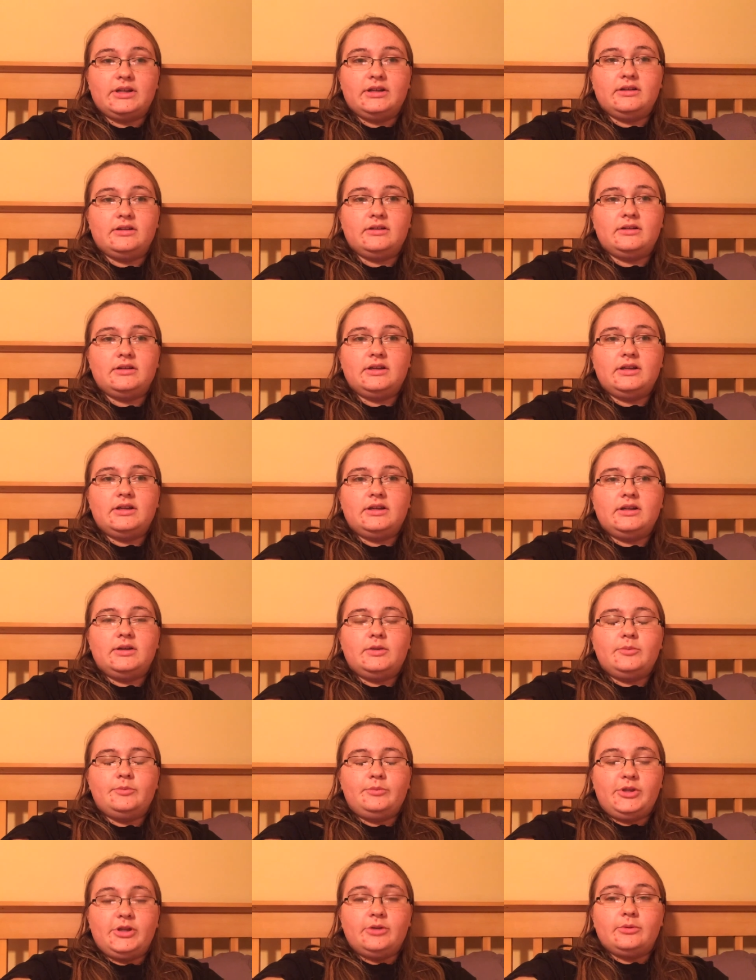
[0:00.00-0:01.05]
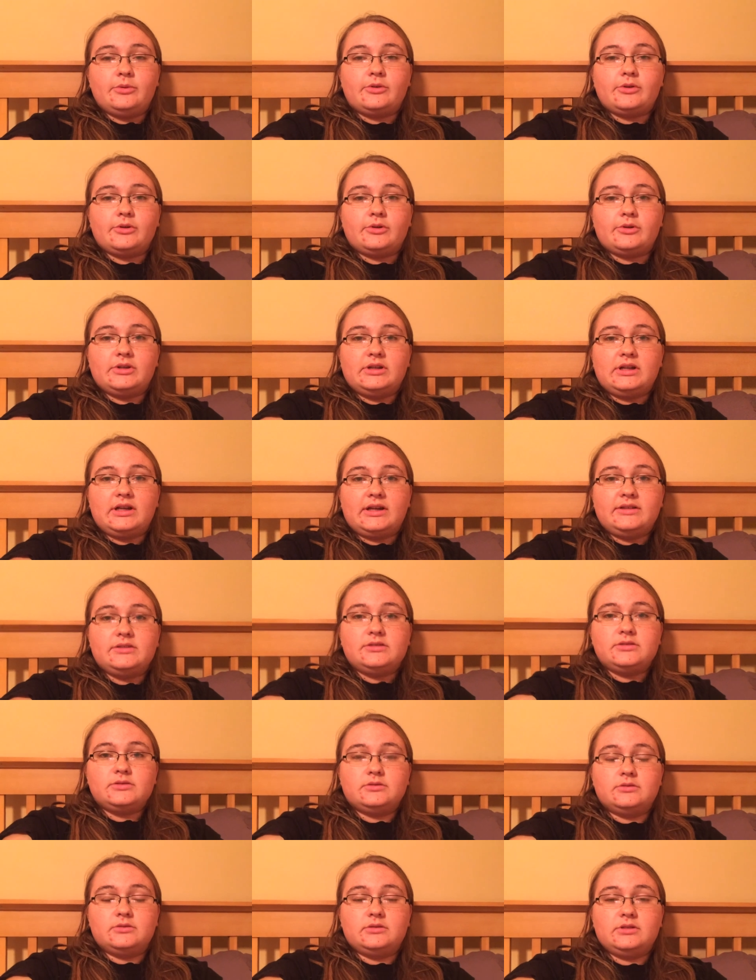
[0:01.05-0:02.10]
and be with her in high
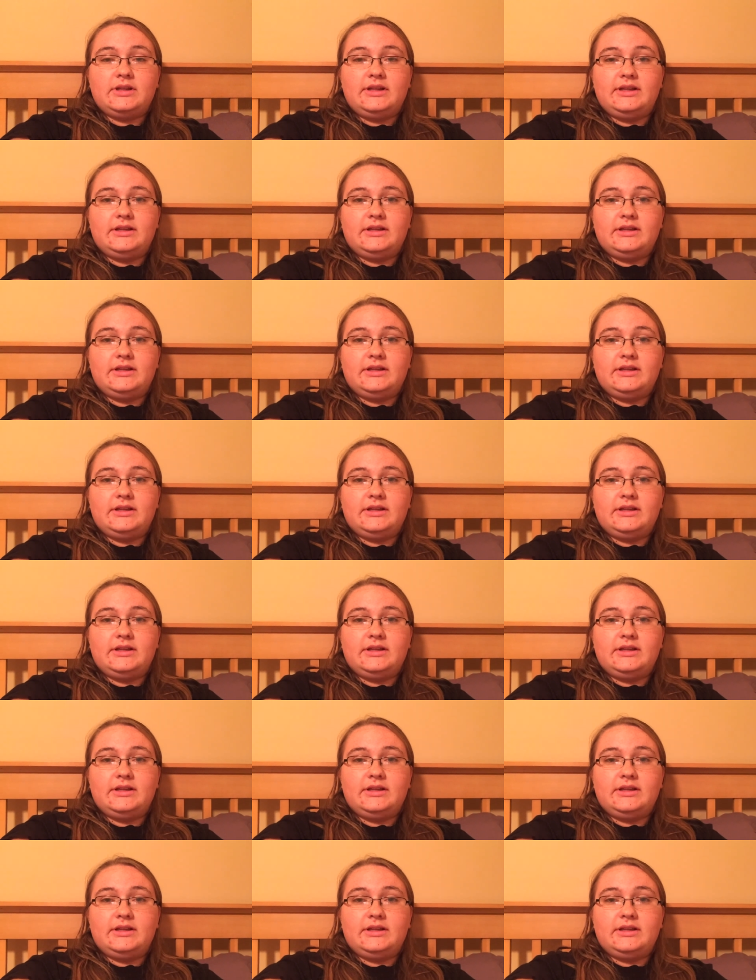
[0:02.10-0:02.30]
school.